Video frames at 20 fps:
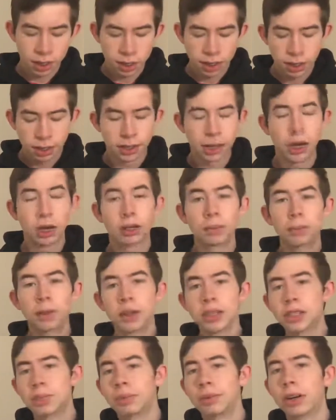The
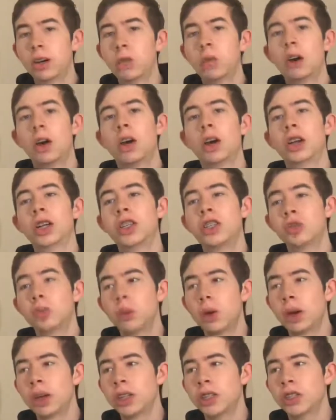AirPods Pro are
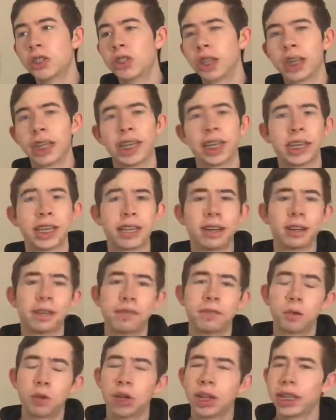
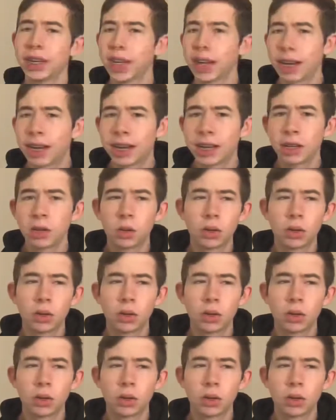$249 or